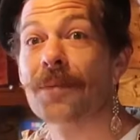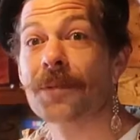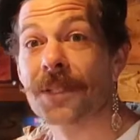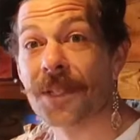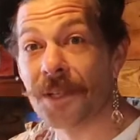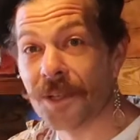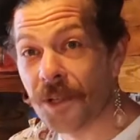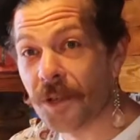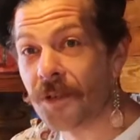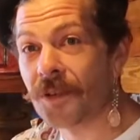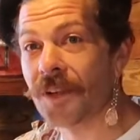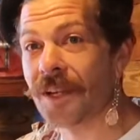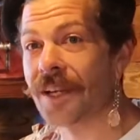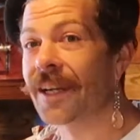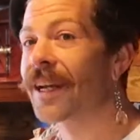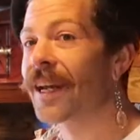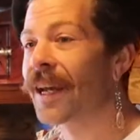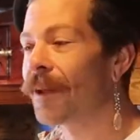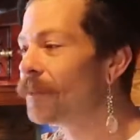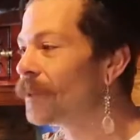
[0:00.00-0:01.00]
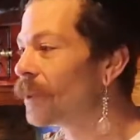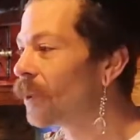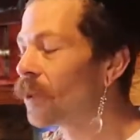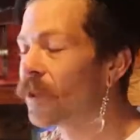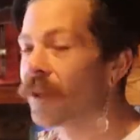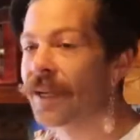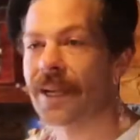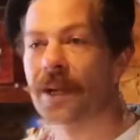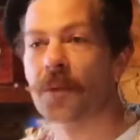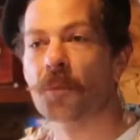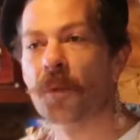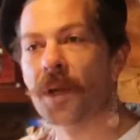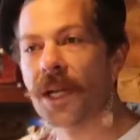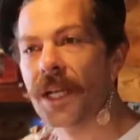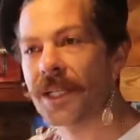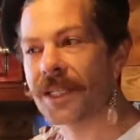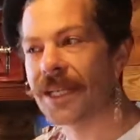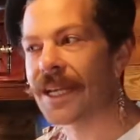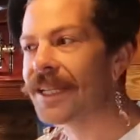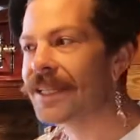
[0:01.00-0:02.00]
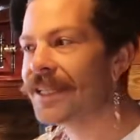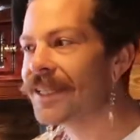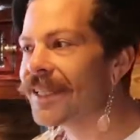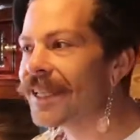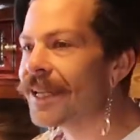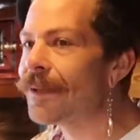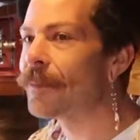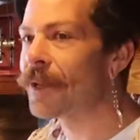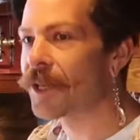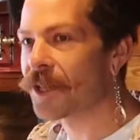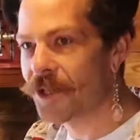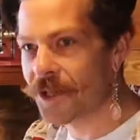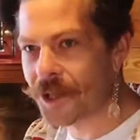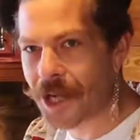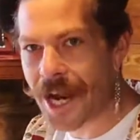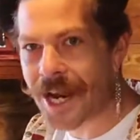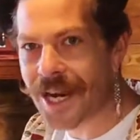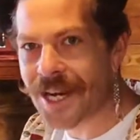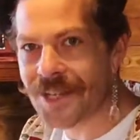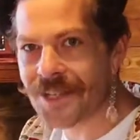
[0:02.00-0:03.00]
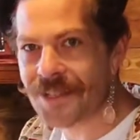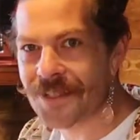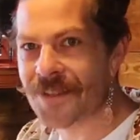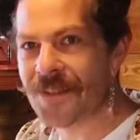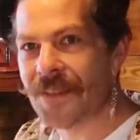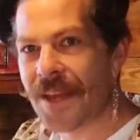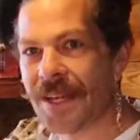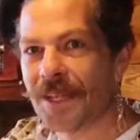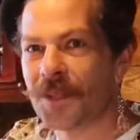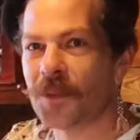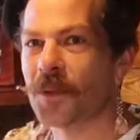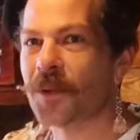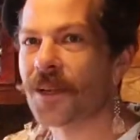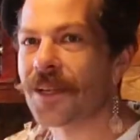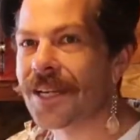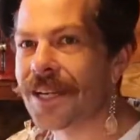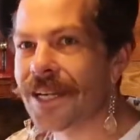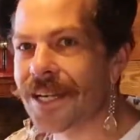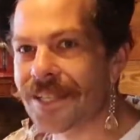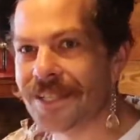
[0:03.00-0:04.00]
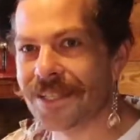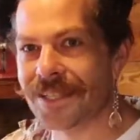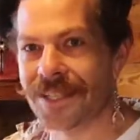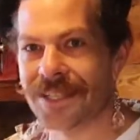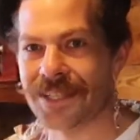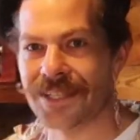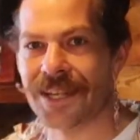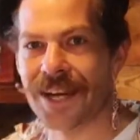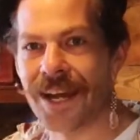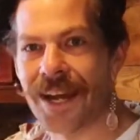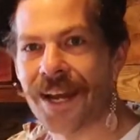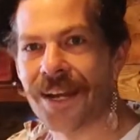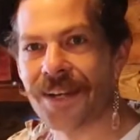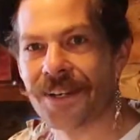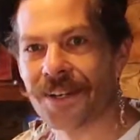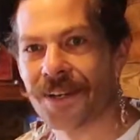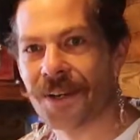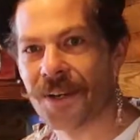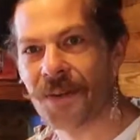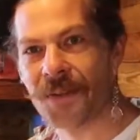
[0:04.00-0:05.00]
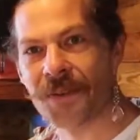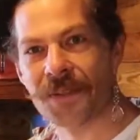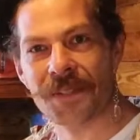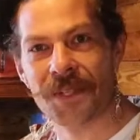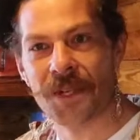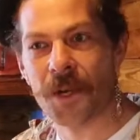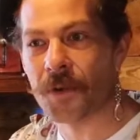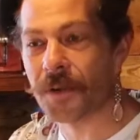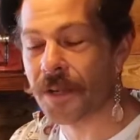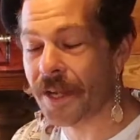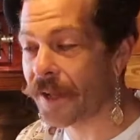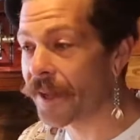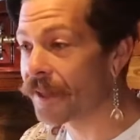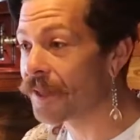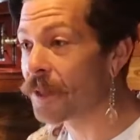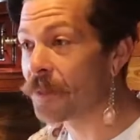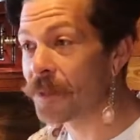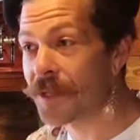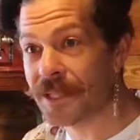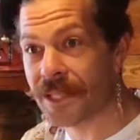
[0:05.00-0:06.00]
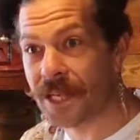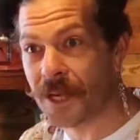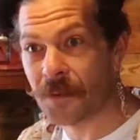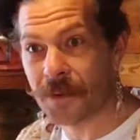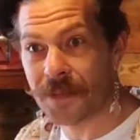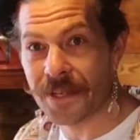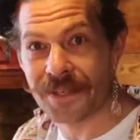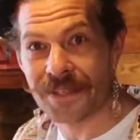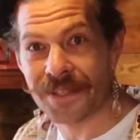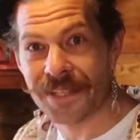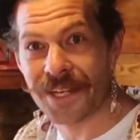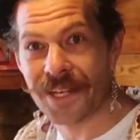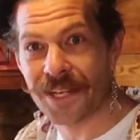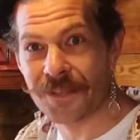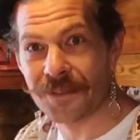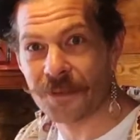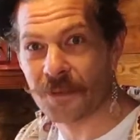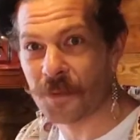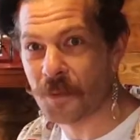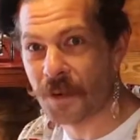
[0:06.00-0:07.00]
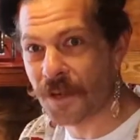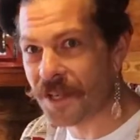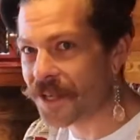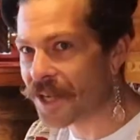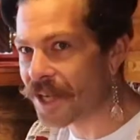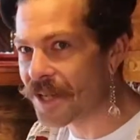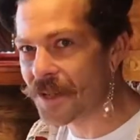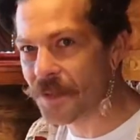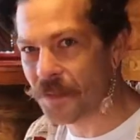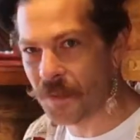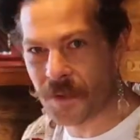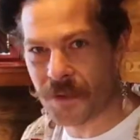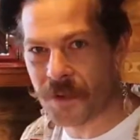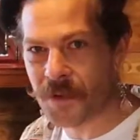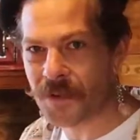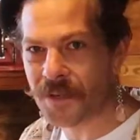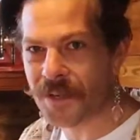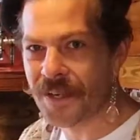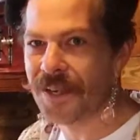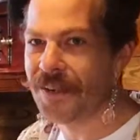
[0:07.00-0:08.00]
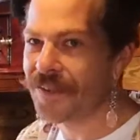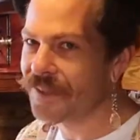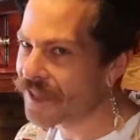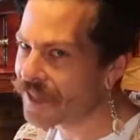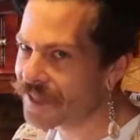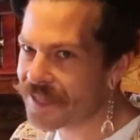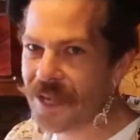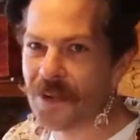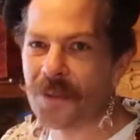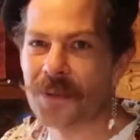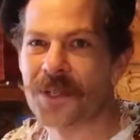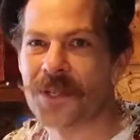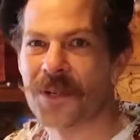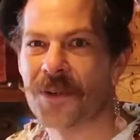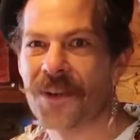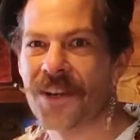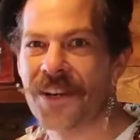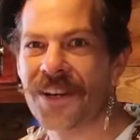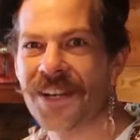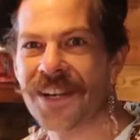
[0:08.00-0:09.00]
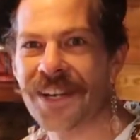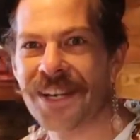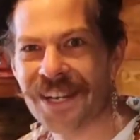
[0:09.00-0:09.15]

Absolutely, absolutely. And when it's systemic change, yeah. that's where it needs to start. You yeah. know, it's the old Gandhi. We start with ourselves. If we want to change the world, that's how we do it.